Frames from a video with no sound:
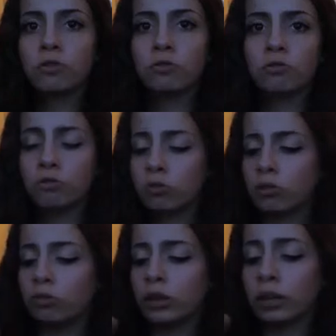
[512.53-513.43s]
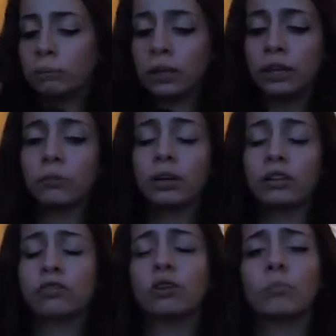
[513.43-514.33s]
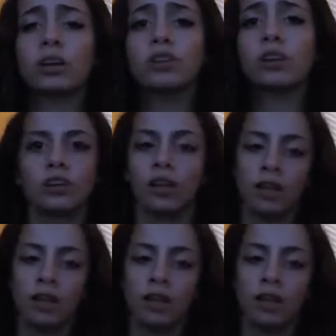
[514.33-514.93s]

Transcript: So it's so cute, and I'm planning to wear this so much.